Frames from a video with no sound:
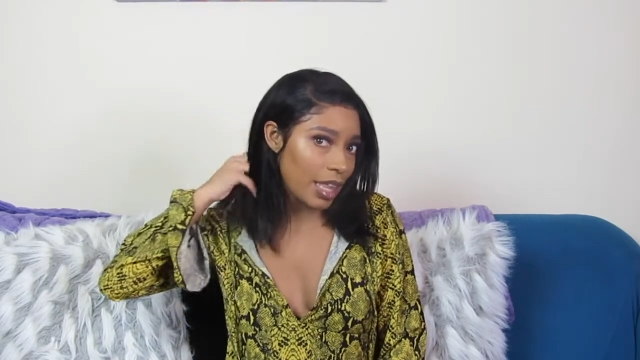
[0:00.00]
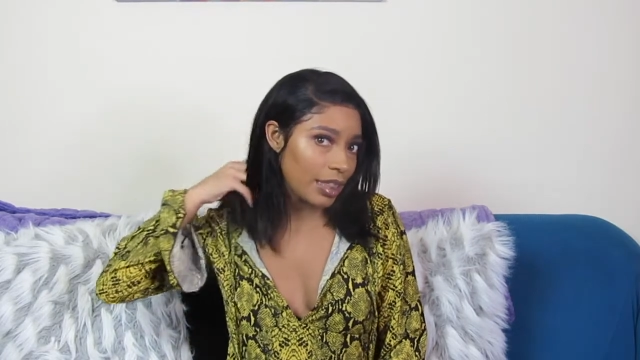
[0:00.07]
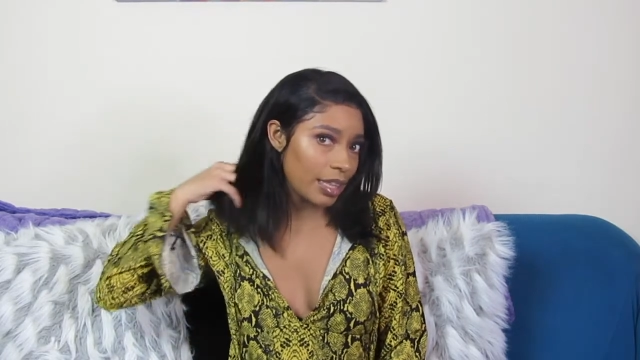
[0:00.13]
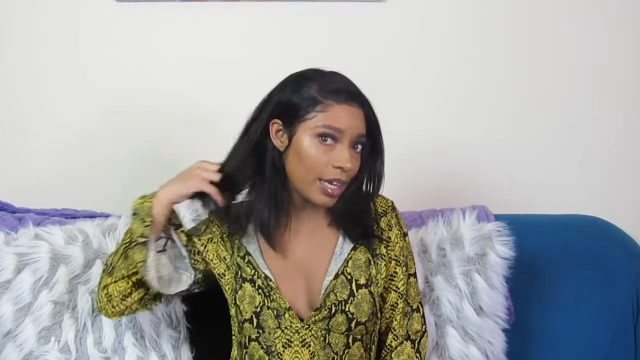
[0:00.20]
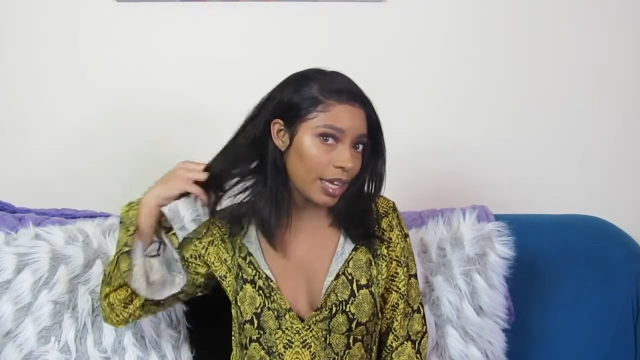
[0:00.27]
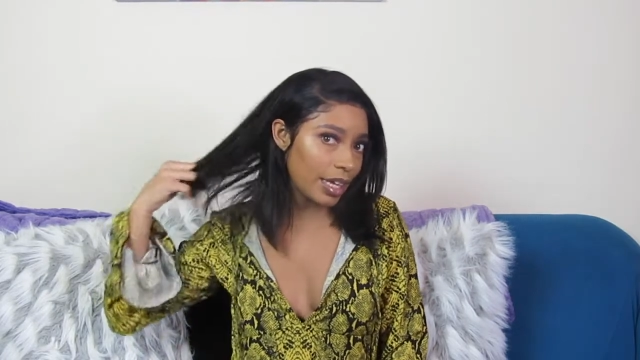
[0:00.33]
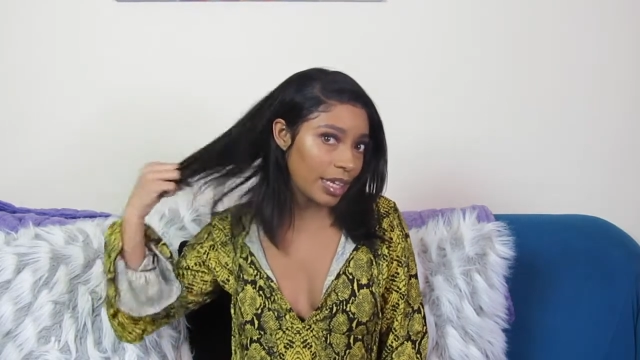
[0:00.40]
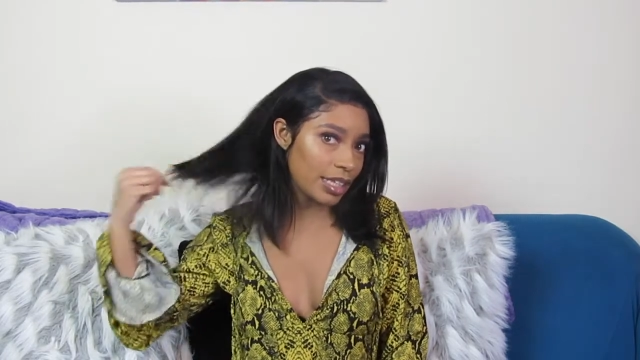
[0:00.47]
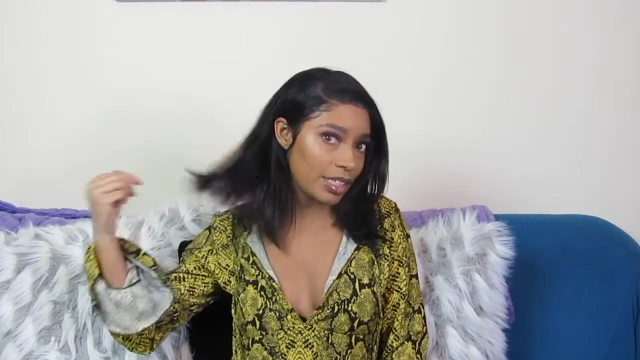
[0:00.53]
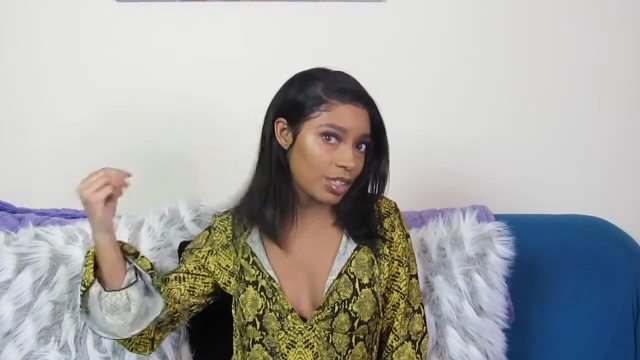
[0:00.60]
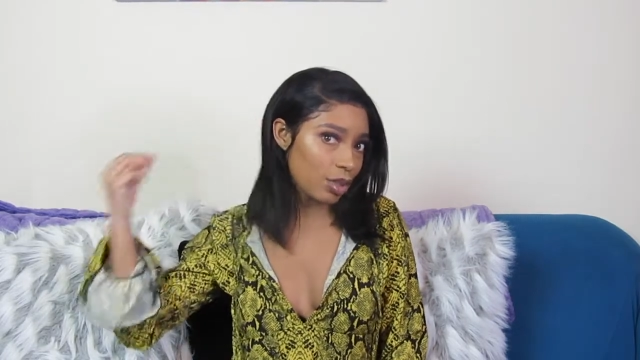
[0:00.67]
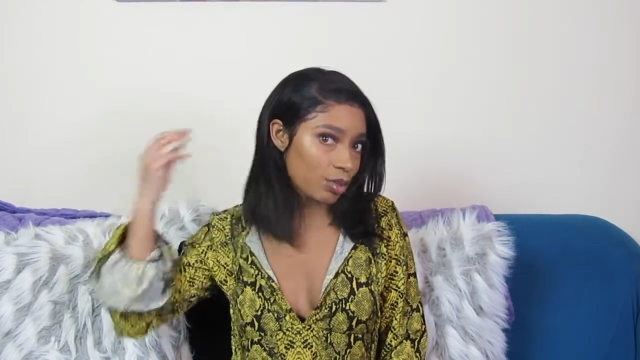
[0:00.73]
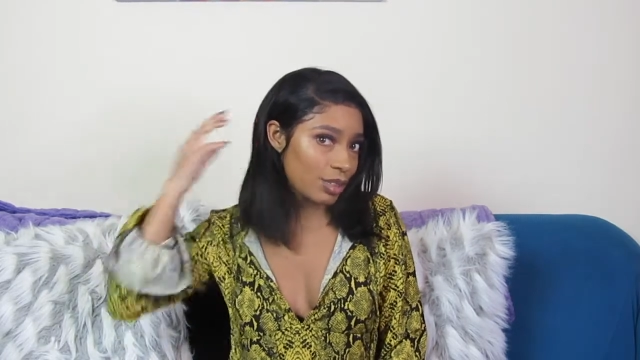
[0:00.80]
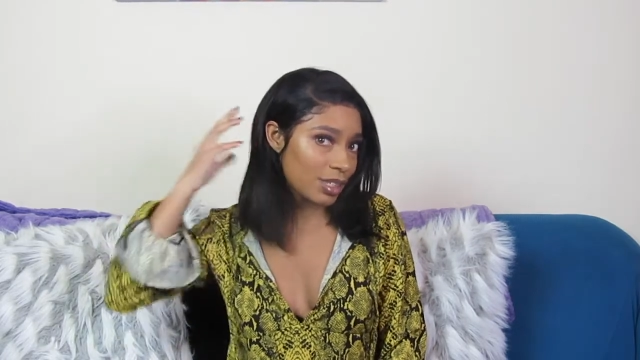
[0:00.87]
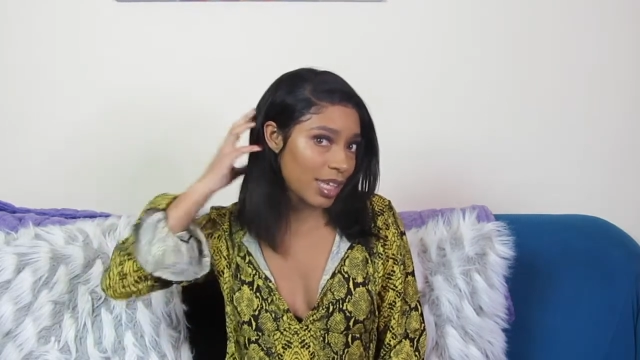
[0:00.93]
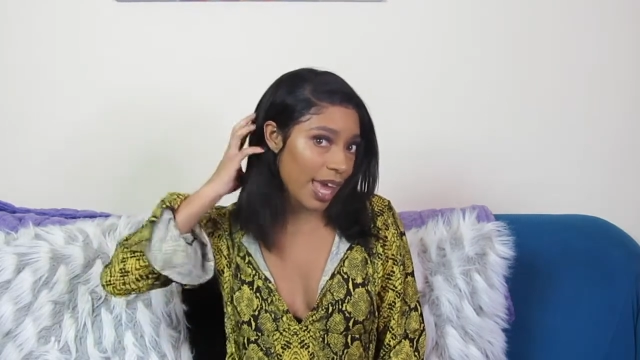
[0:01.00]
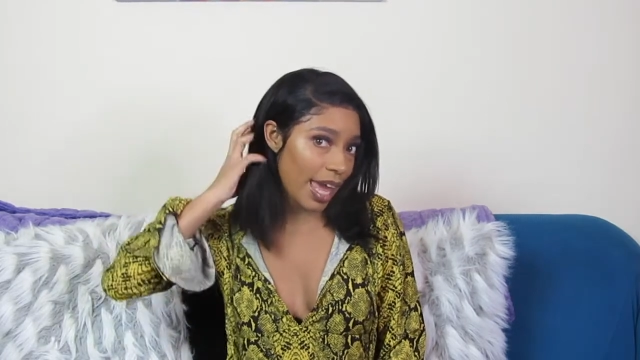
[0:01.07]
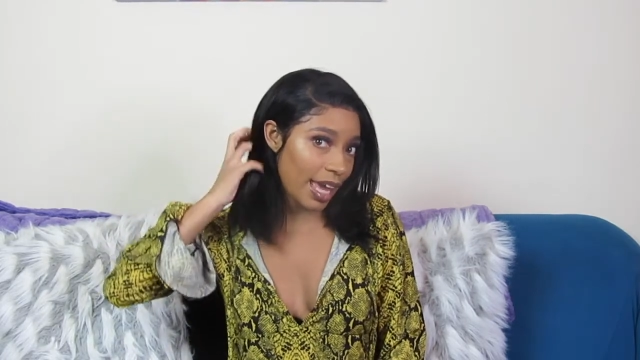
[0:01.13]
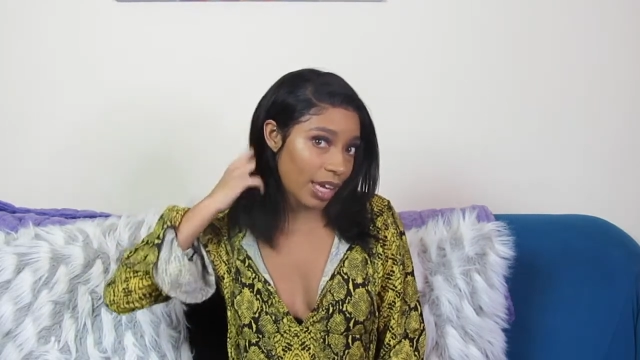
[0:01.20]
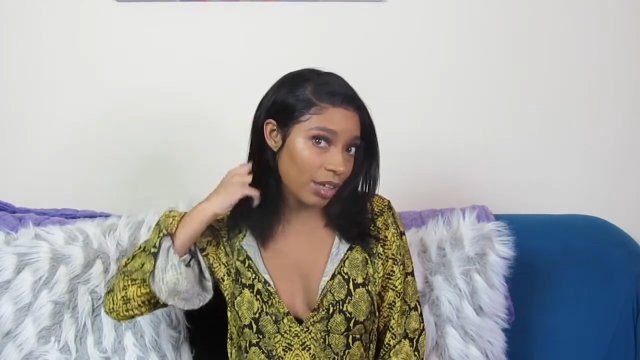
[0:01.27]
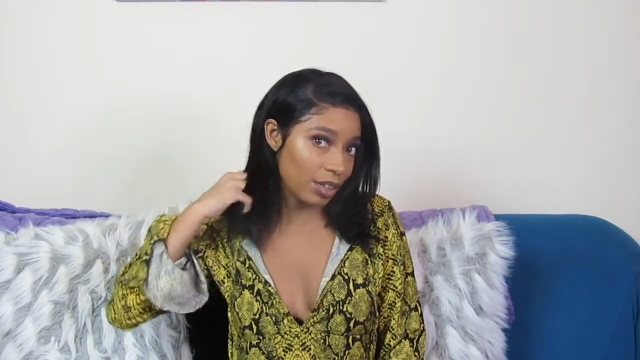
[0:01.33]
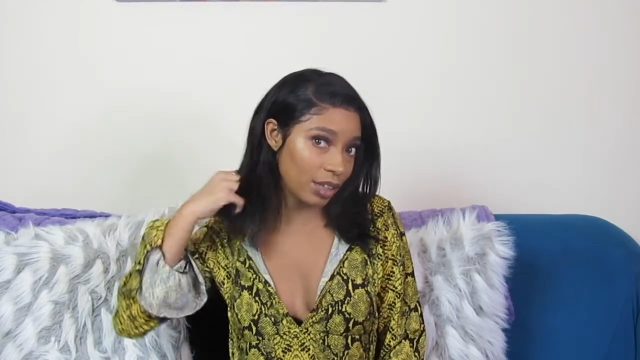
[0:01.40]
There is no
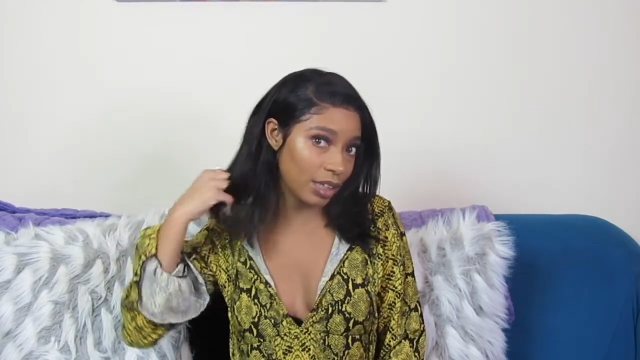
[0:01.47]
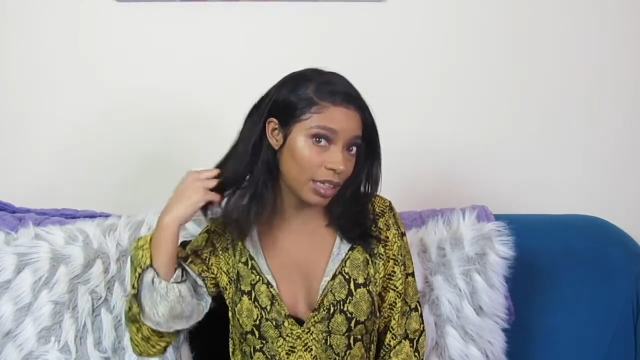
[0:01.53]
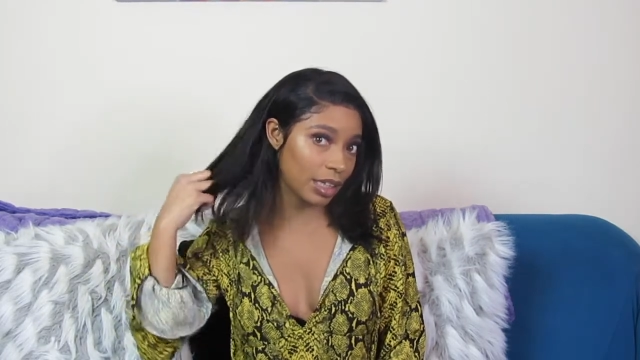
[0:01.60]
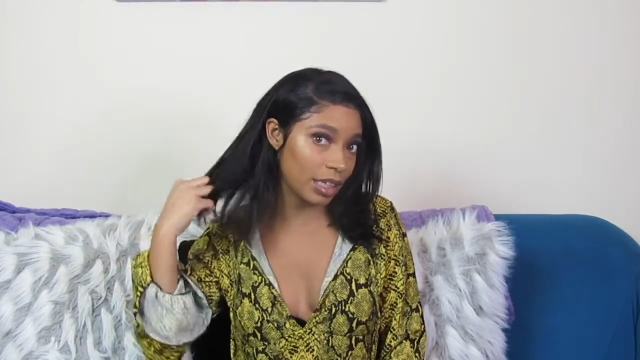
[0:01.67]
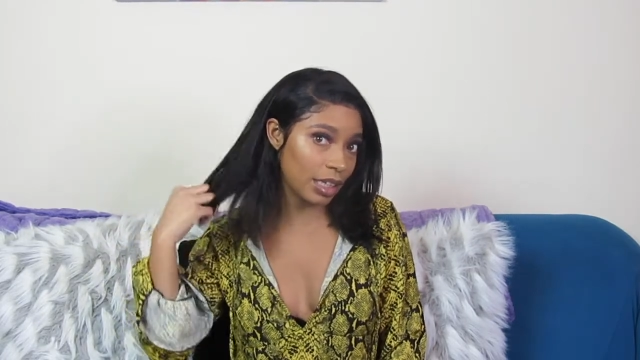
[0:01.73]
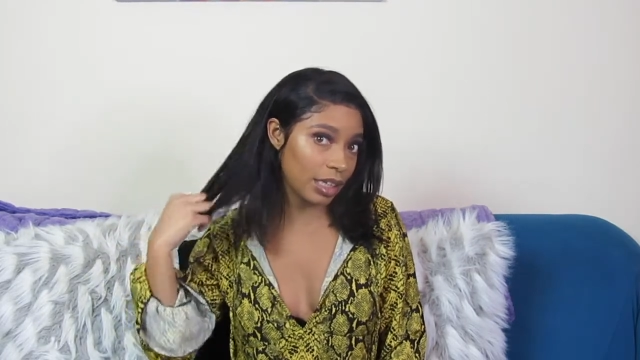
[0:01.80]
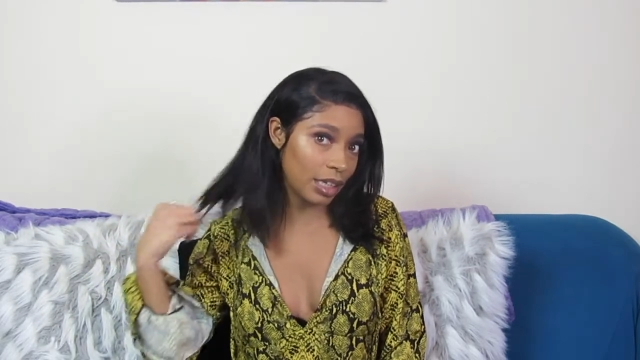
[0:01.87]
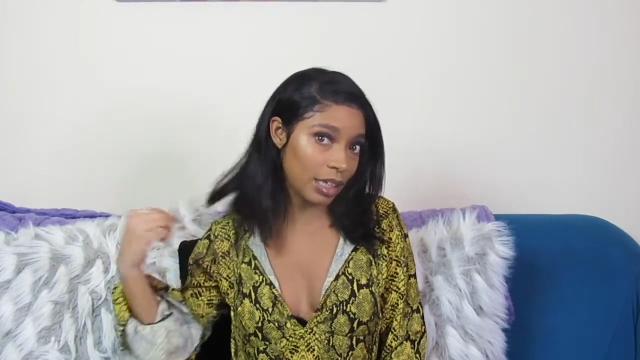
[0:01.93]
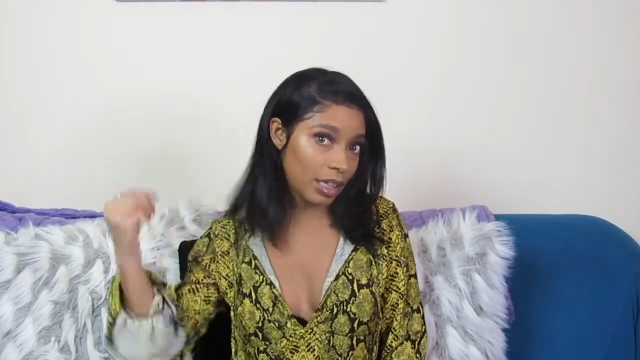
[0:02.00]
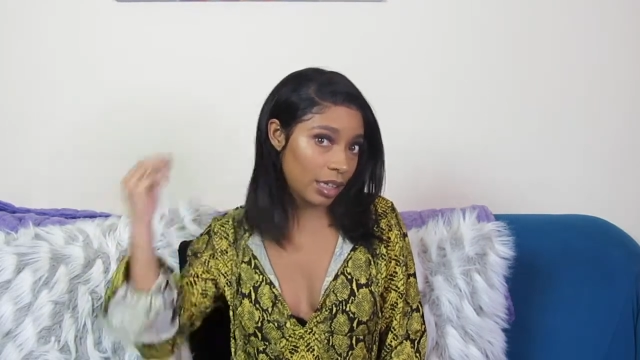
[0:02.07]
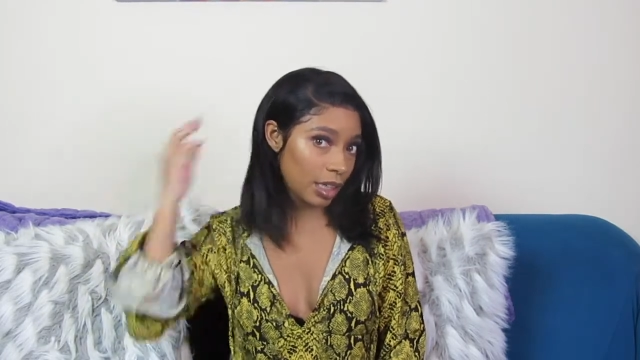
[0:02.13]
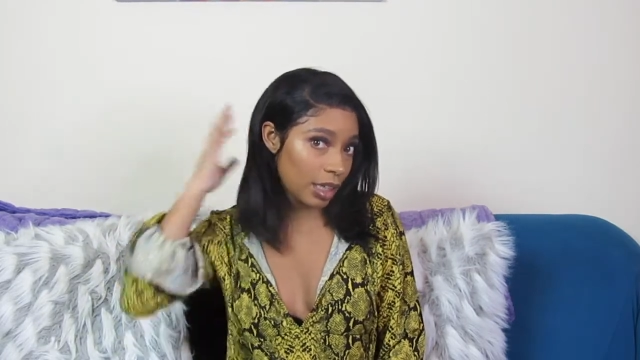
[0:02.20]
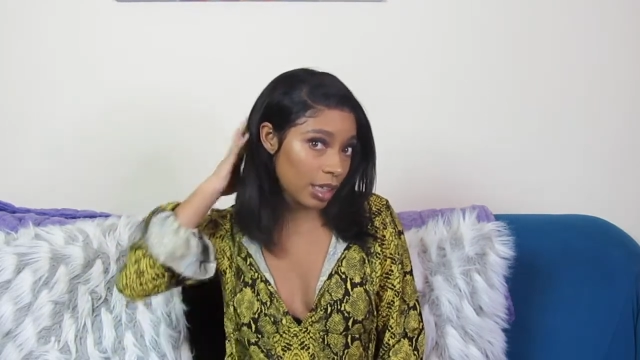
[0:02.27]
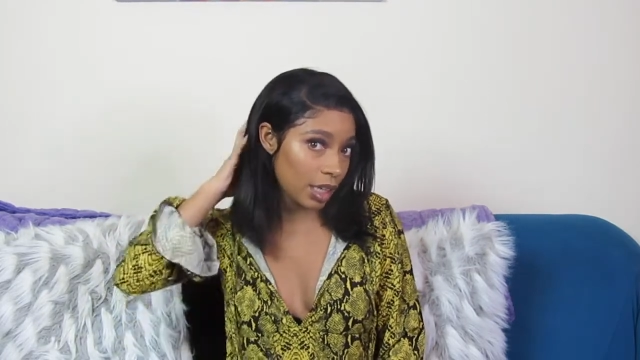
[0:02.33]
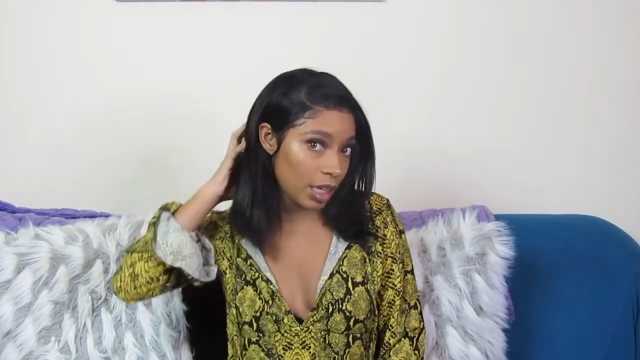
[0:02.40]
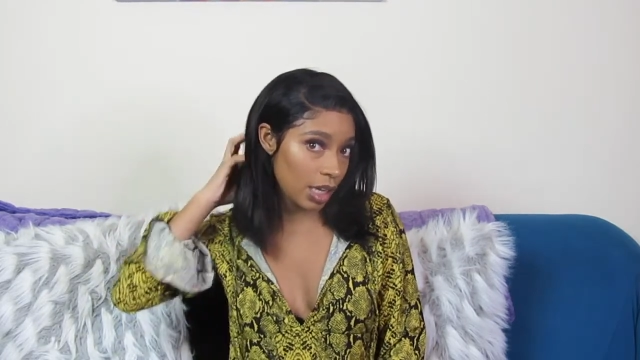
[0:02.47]
tangling.